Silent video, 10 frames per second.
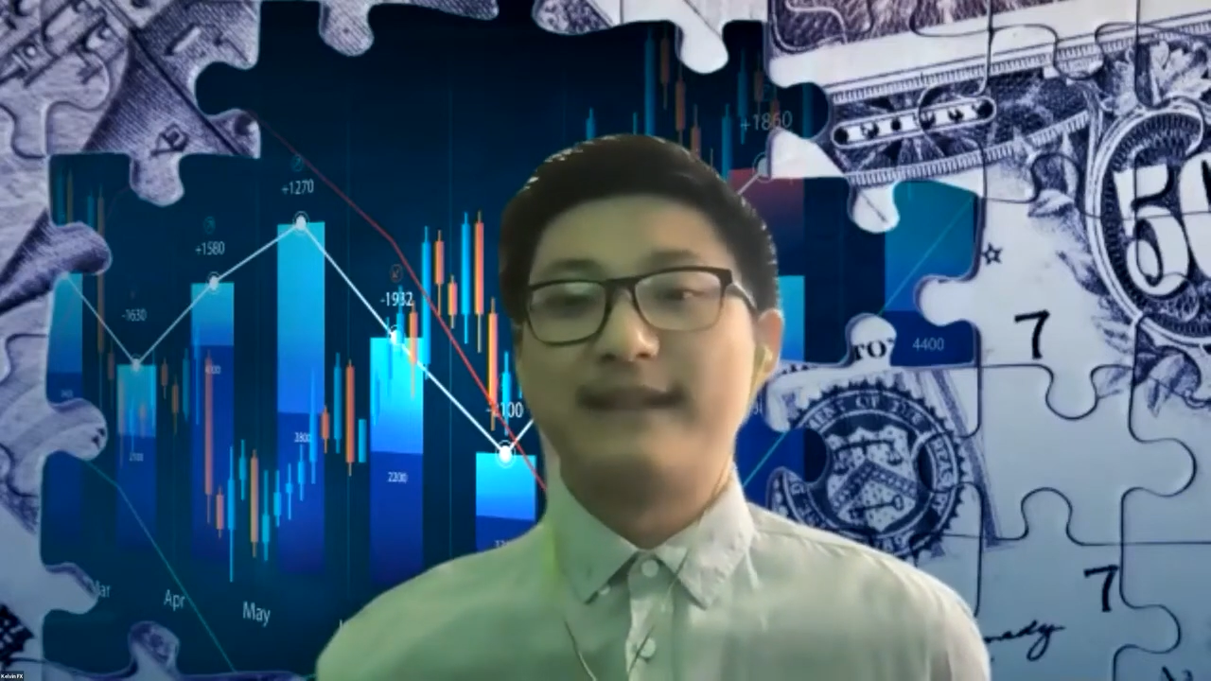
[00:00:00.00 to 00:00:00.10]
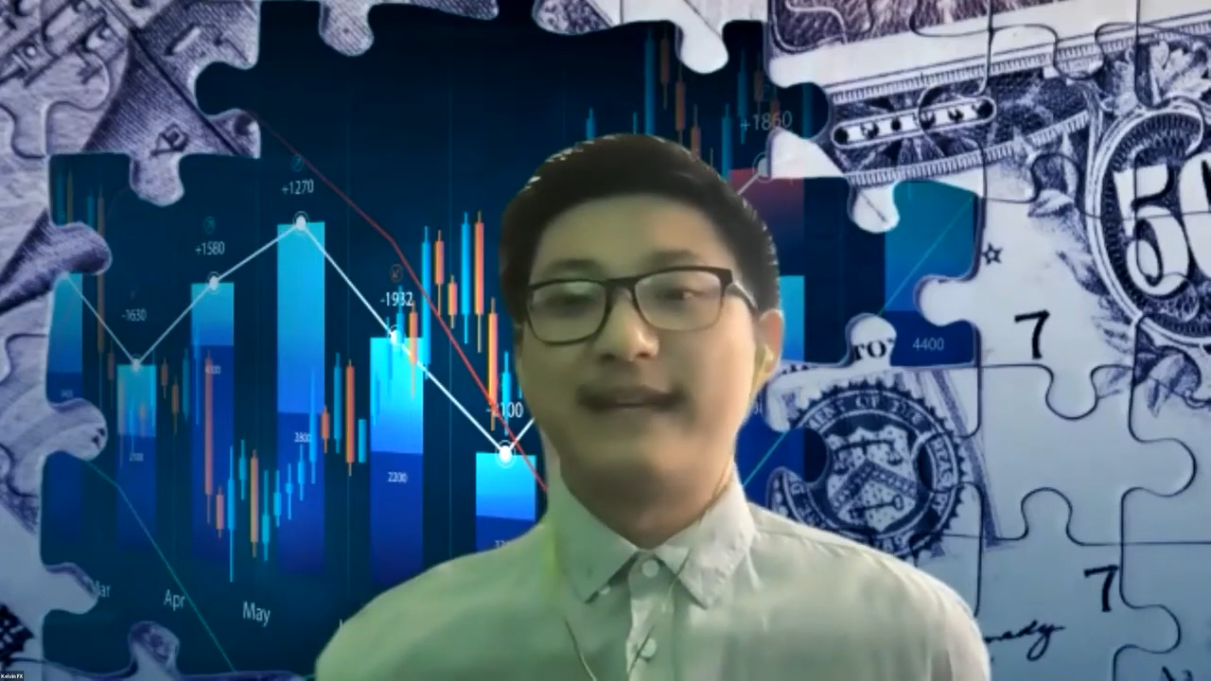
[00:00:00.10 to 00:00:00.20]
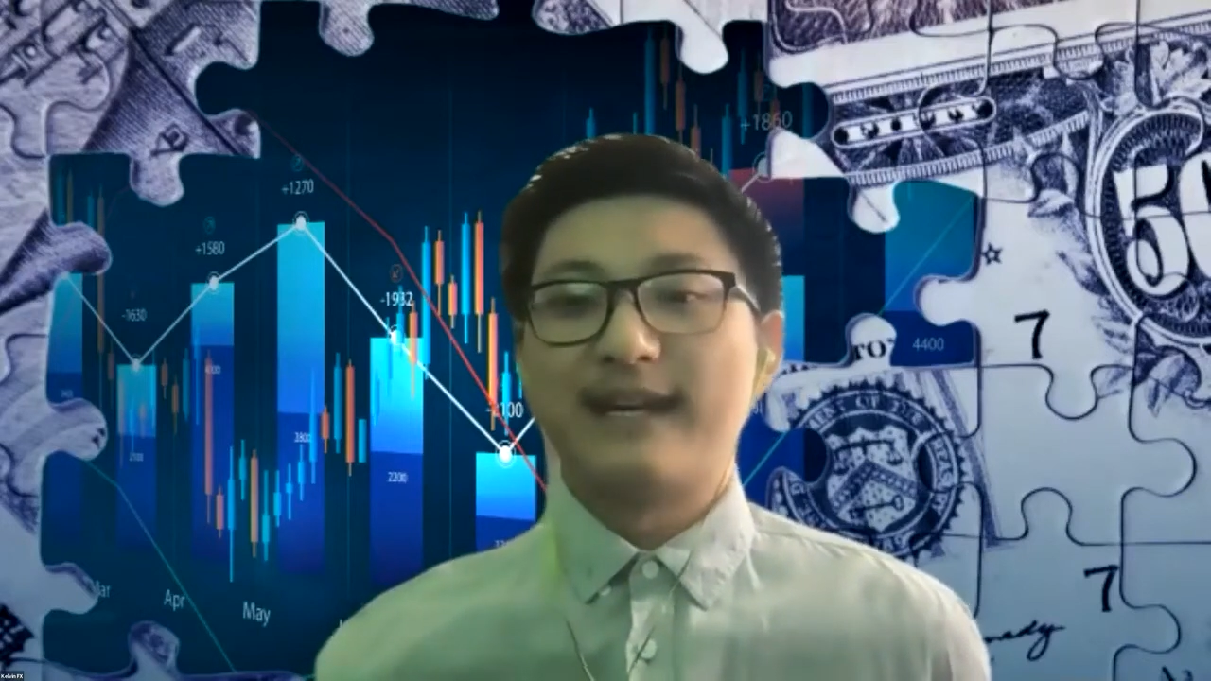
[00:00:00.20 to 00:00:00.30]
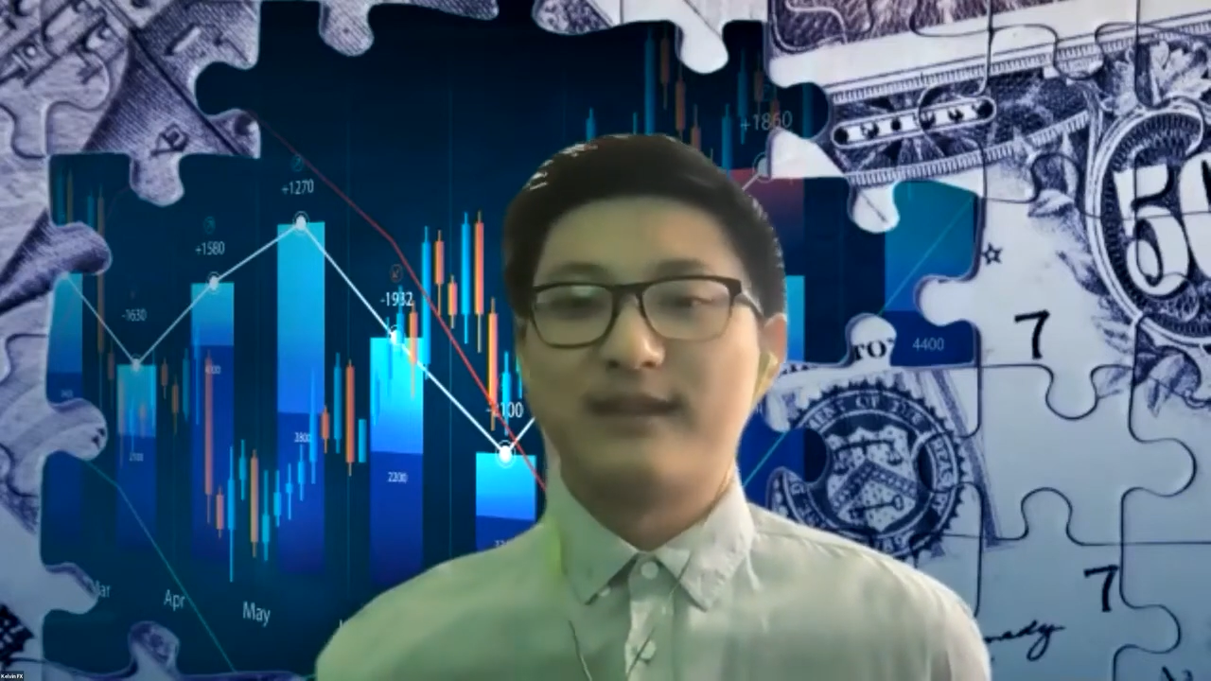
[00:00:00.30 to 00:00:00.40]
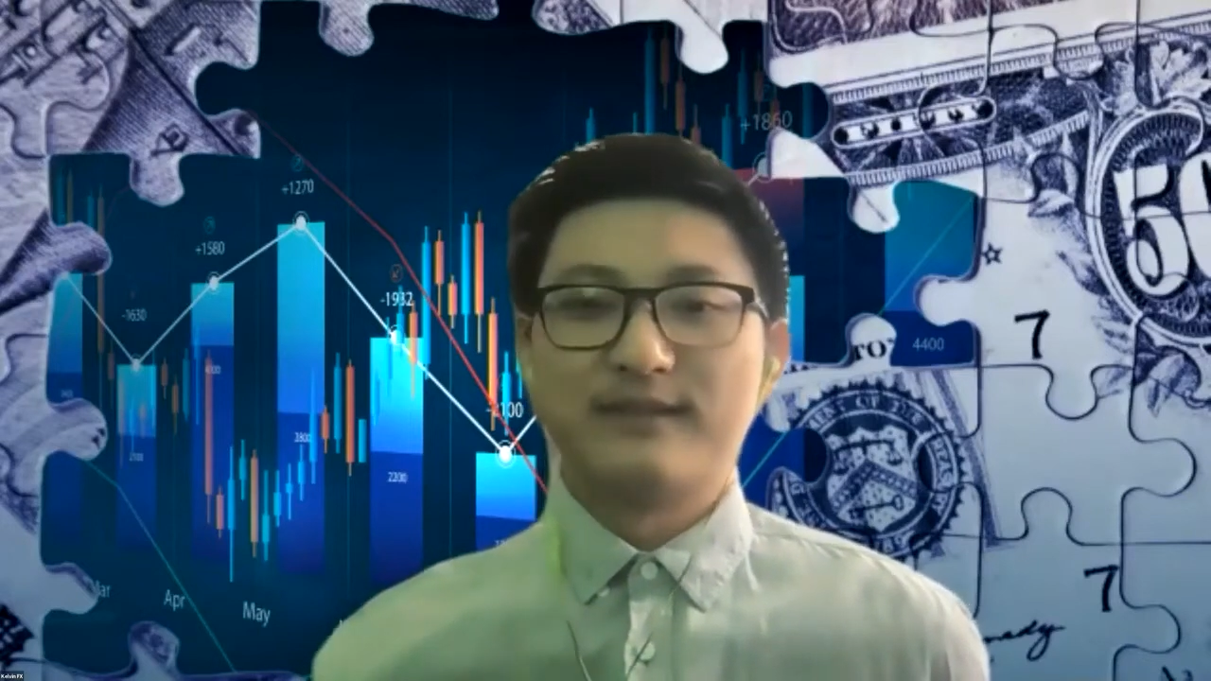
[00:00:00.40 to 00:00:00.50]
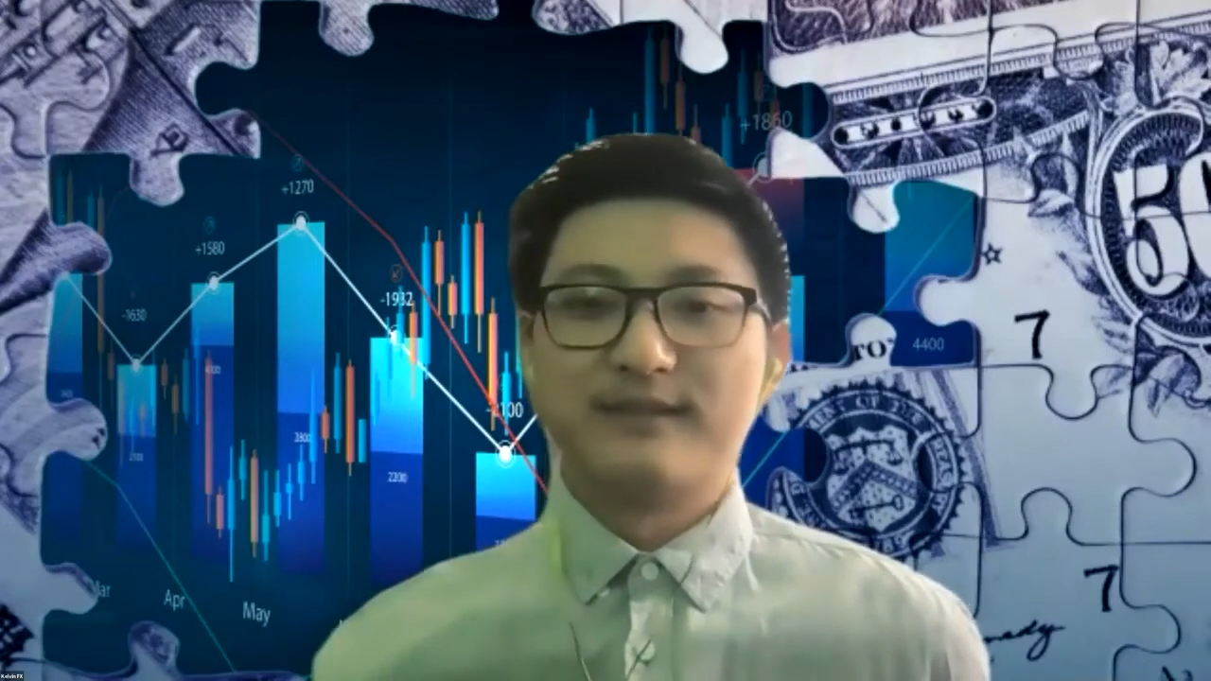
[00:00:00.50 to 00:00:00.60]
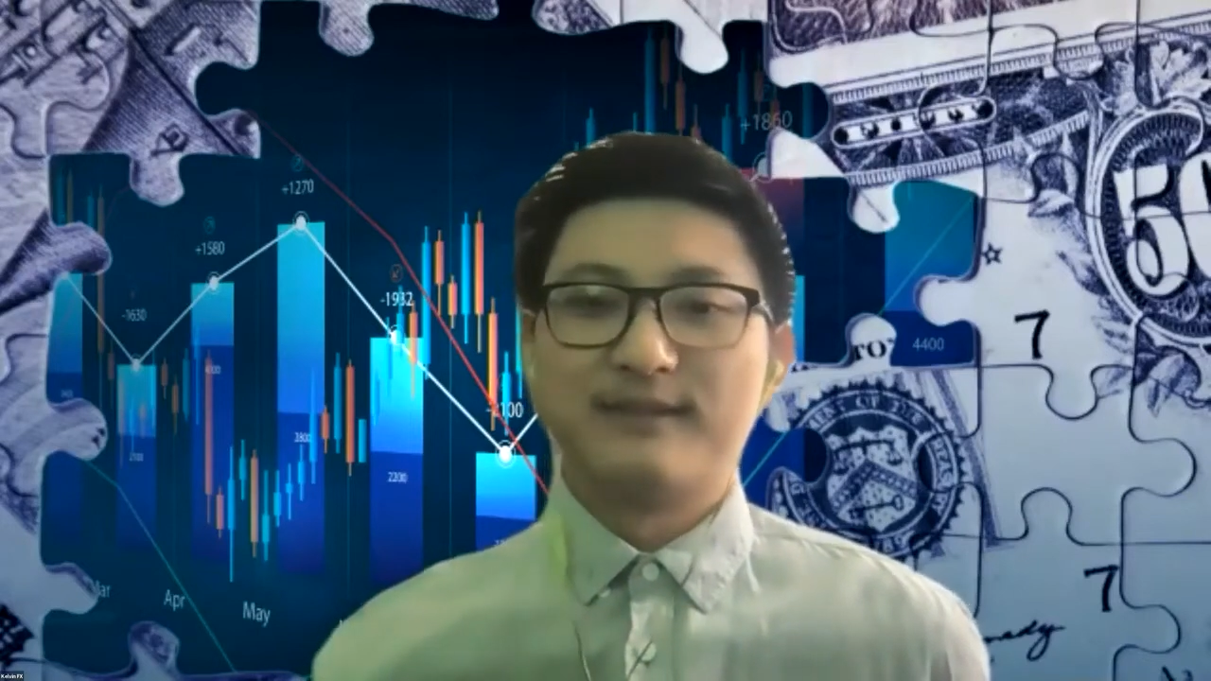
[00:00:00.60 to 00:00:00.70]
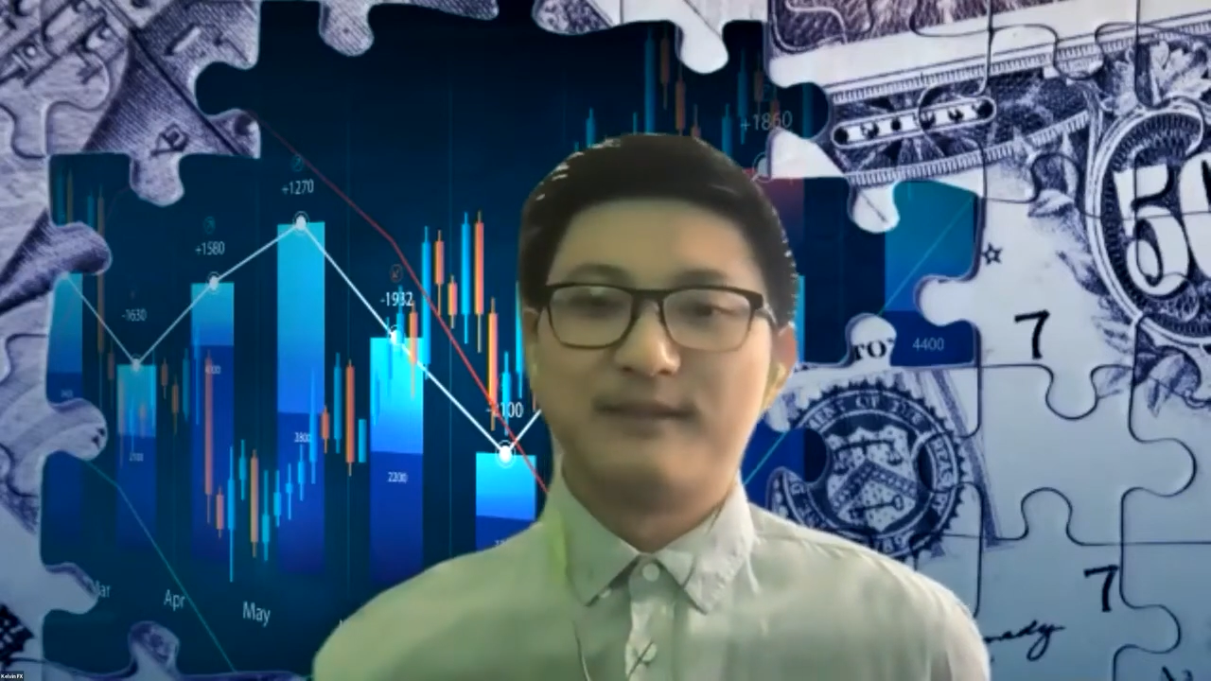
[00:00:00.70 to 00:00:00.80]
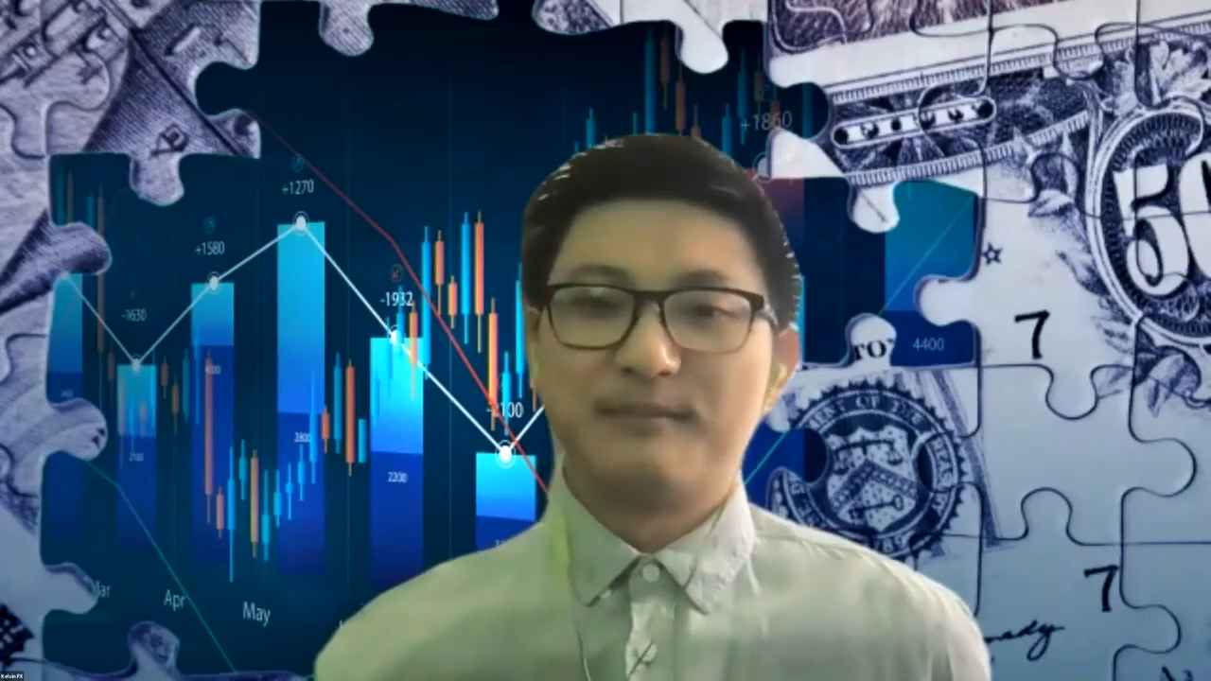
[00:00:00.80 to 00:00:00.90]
down